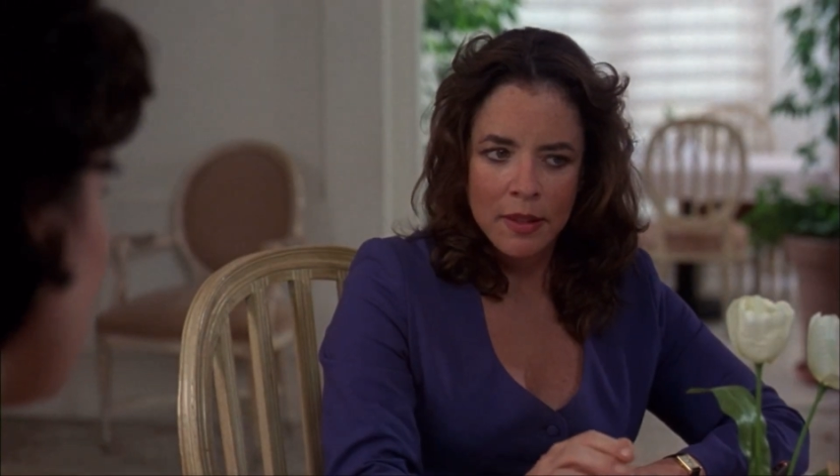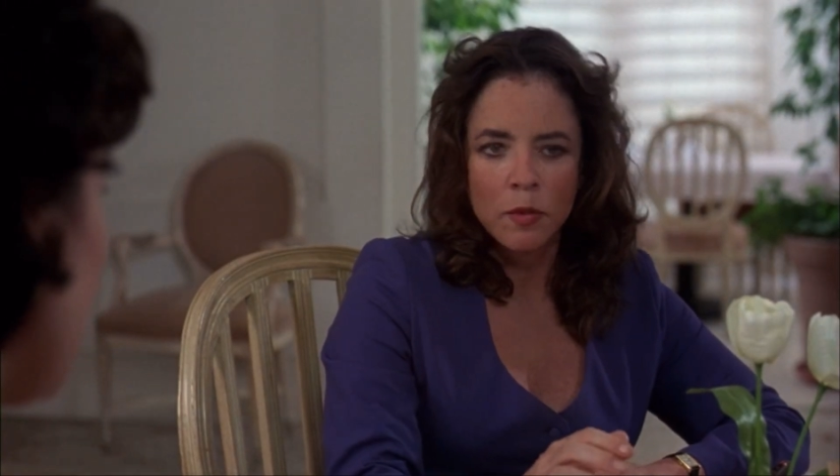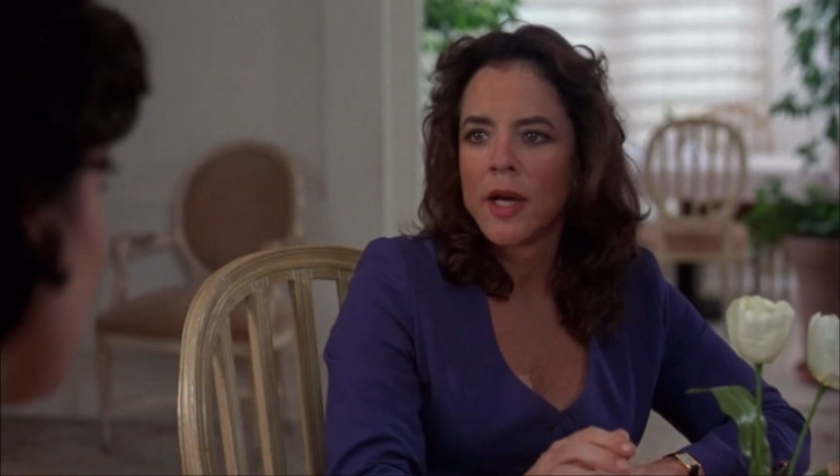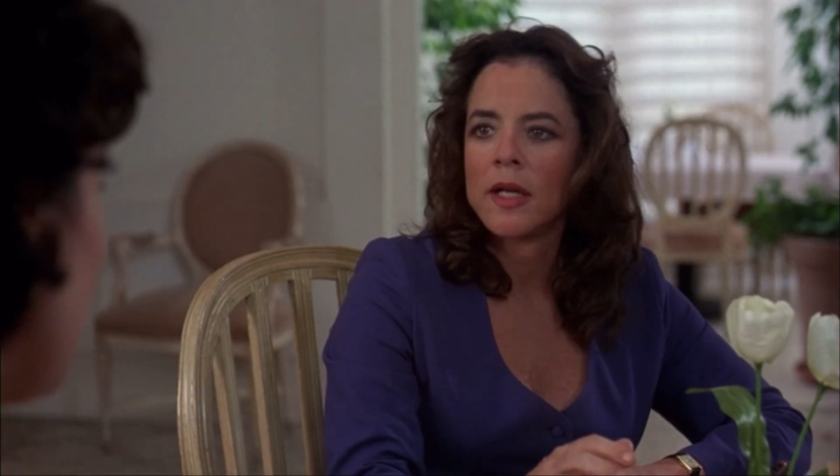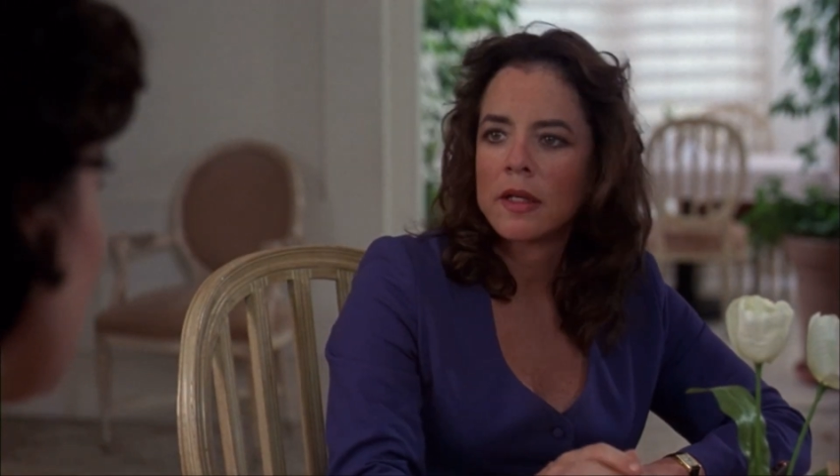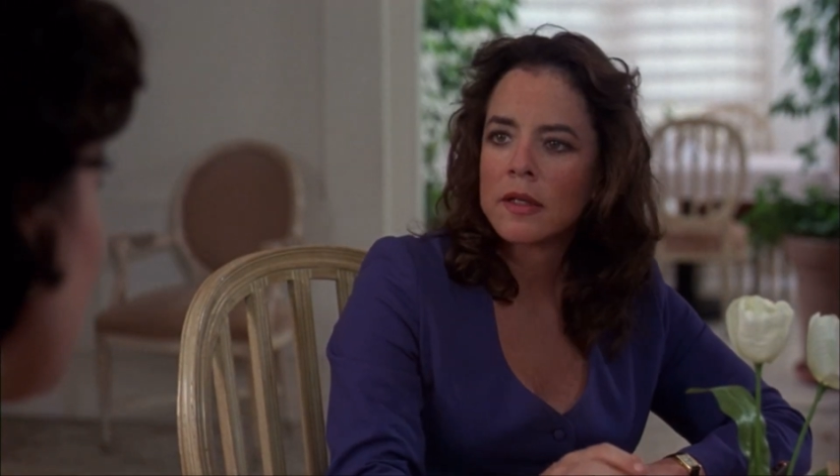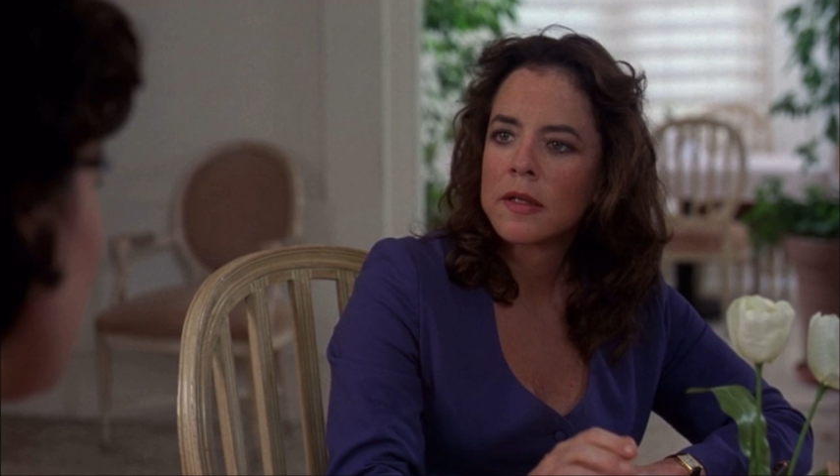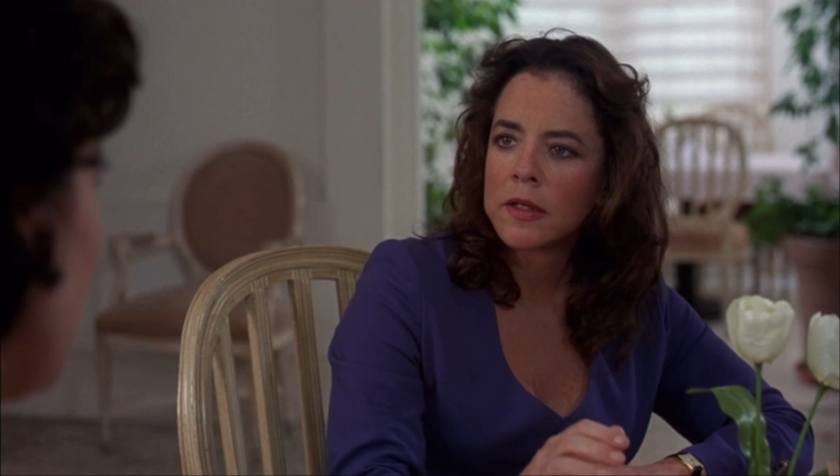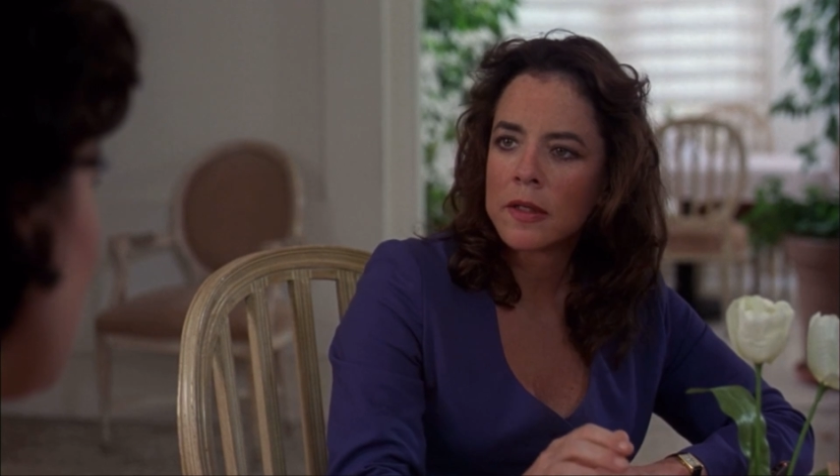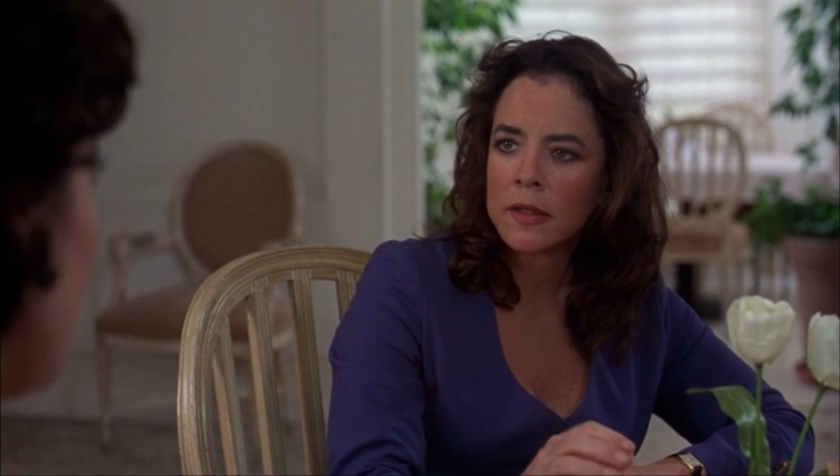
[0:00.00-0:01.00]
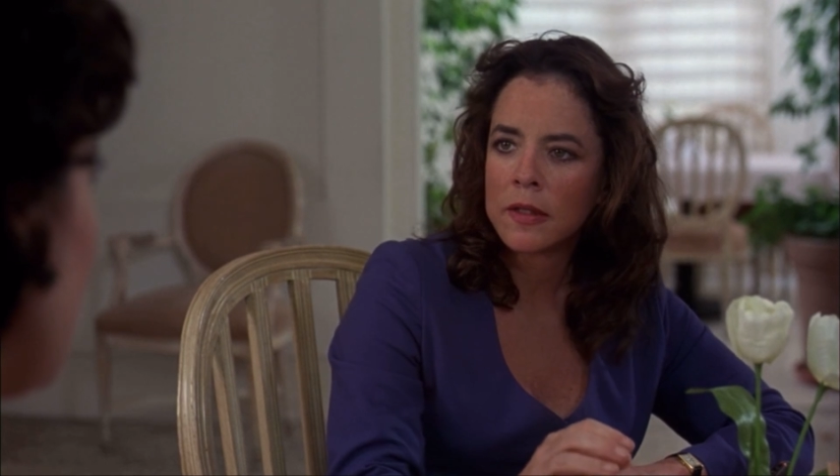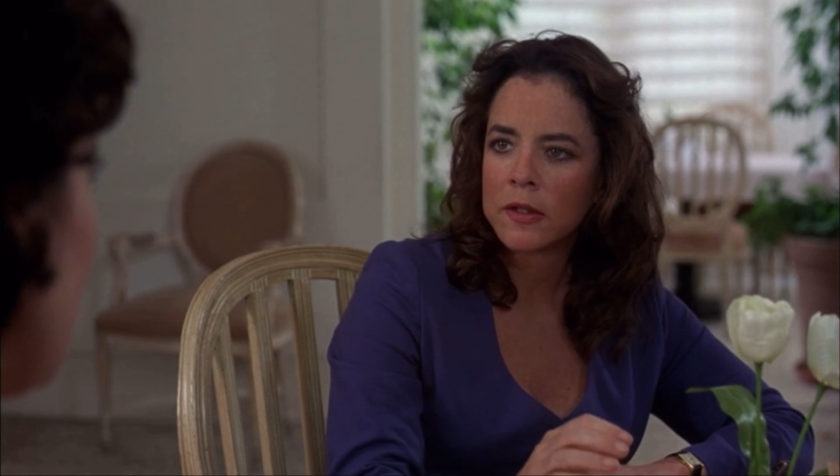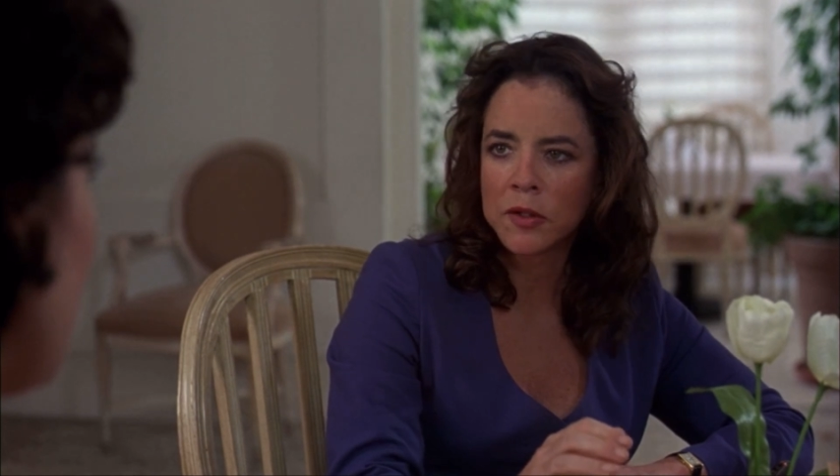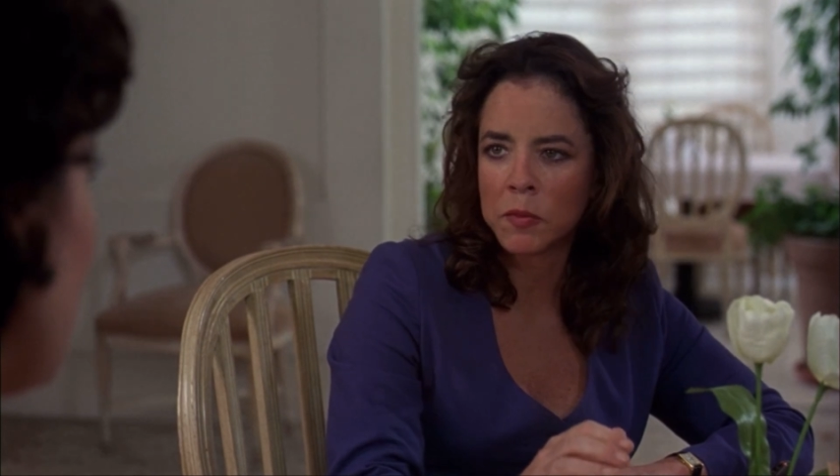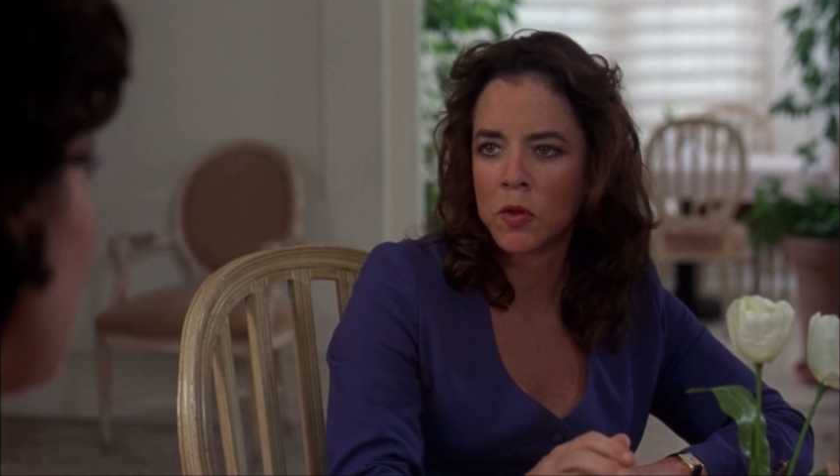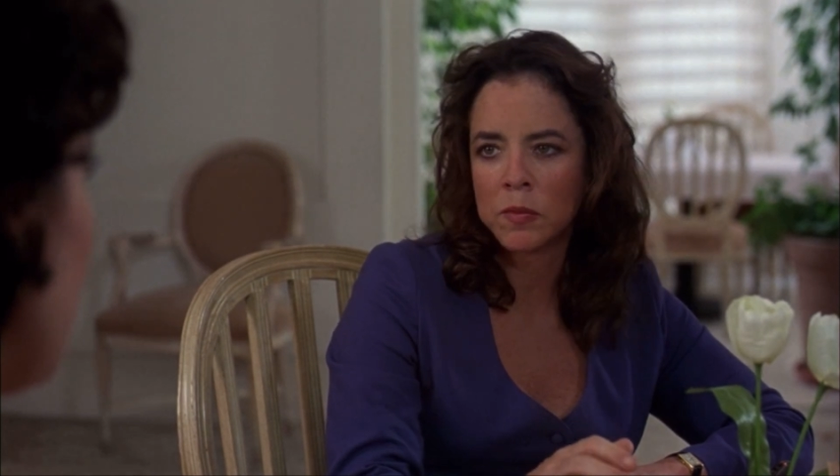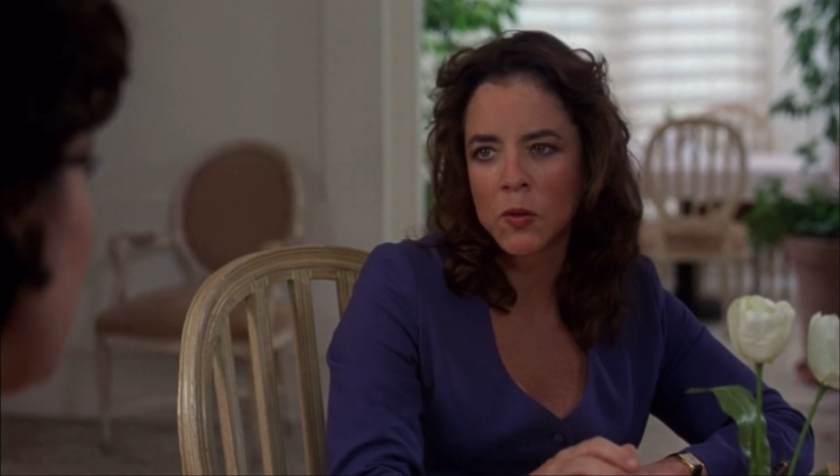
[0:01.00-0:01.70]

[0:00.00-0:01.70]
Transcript: In a way that a uh, small